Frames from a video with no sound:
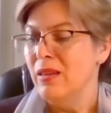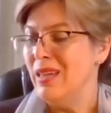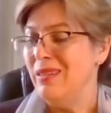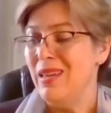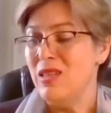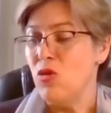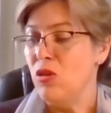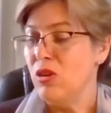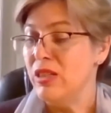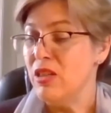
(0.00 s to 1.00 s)
Then there's
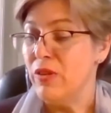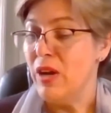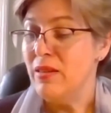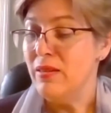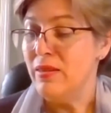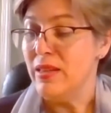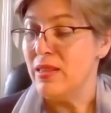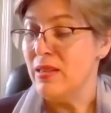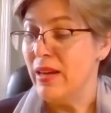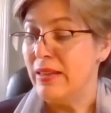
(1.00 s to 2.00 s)
all kinds of other things
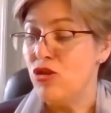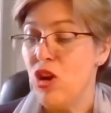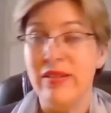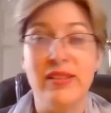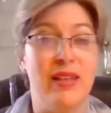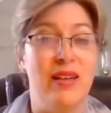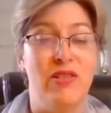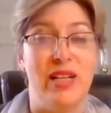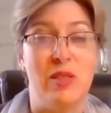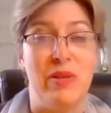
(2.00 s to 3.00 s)
like childcare
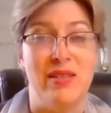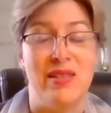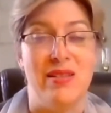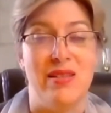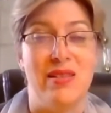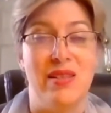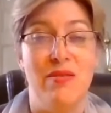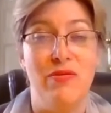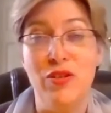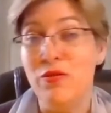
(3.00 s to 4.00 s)
expenses.
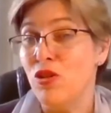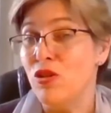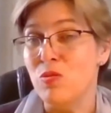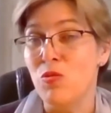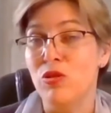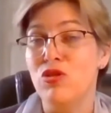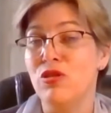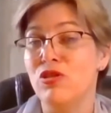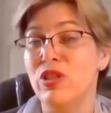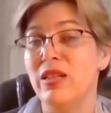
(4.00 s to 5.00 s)
If you've got small
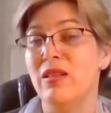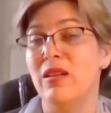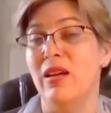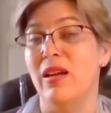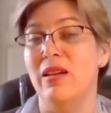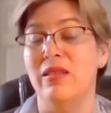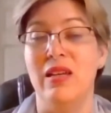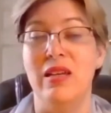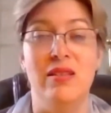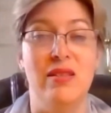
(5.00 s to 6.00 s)
children and
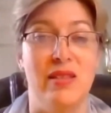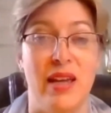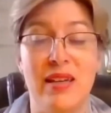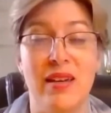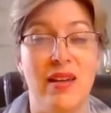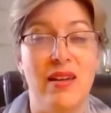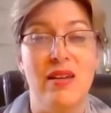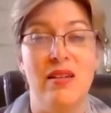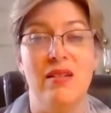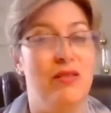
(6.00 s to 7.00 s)
in
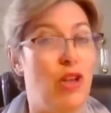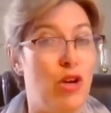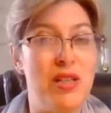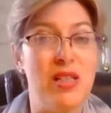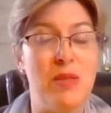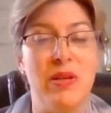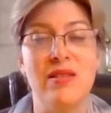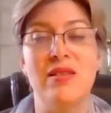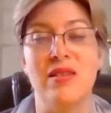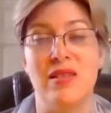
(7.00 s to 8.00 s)
daycare, those
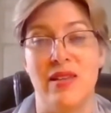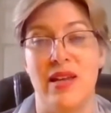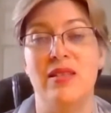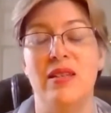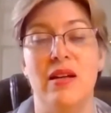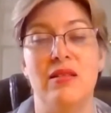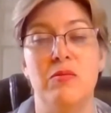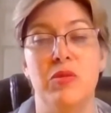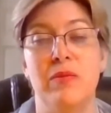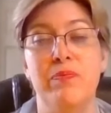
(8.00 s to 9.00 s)
expenses is tax
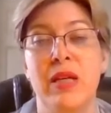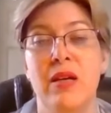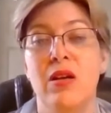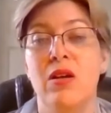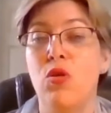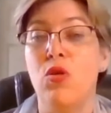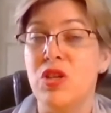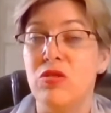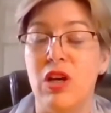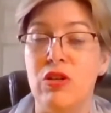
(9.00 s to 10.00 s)
deductible.
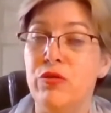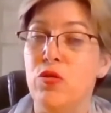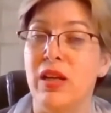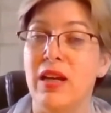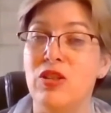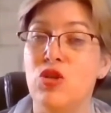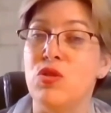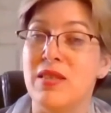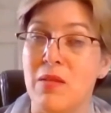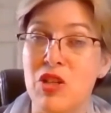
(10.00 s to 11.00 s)
Also, don't forget your
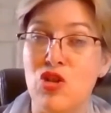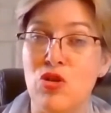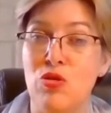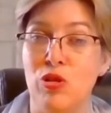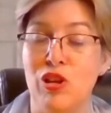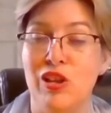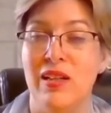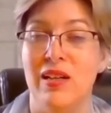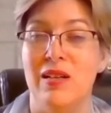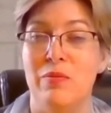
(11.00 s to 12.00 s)
summer school
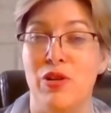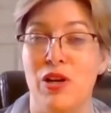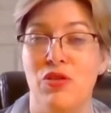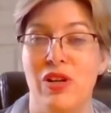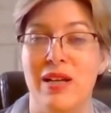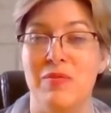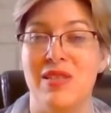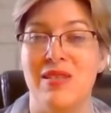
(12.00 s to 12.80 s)
programs.